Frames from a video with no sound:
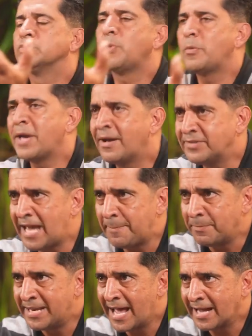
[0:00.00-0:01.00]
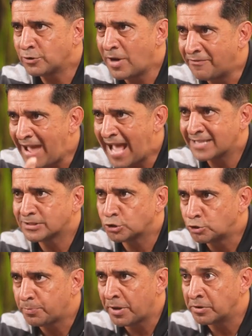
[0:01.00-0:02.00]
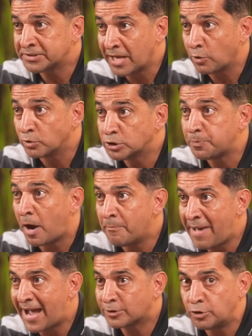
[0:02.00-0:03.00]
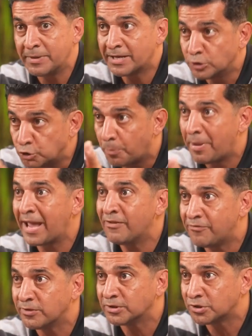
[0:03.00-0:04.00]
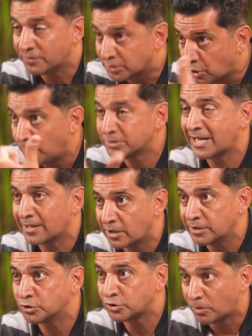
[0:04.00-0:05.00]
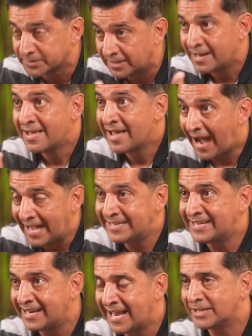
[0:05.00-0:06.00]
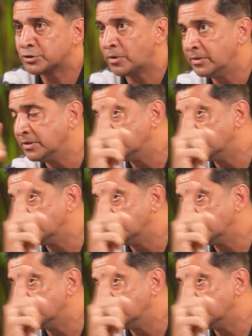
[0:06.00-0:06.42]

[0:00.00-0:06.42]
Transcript: This is why we have the app Minnect. You have access to parents that'll respond back to you because you're paying for the service, almost like a consultant. I need an answer on